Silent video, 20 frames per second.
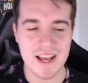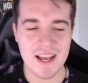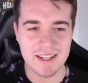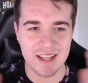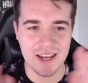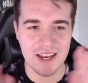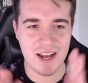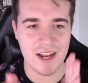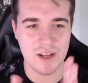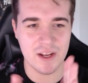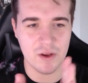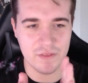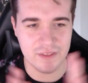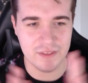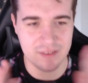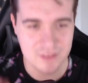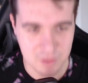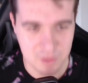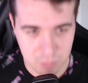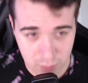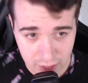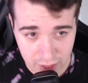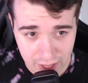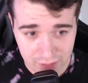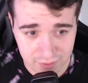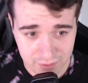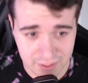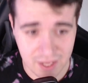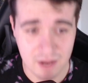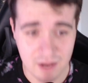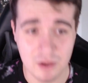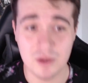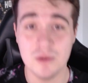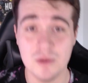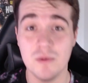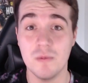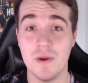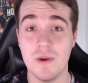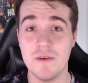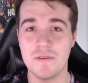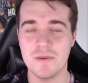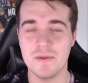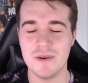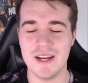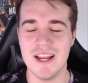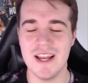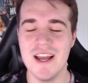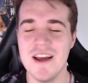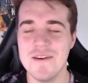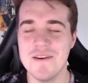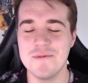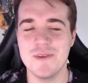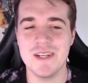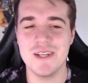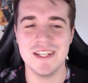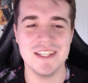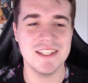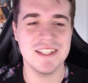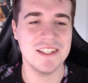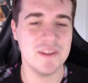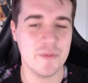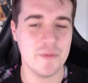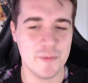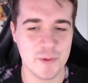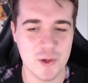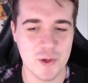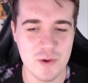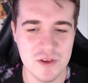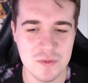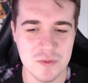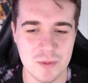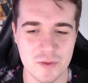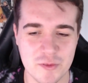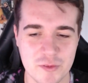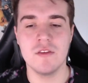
and then I got this new Elgato Wave three for for Christmas.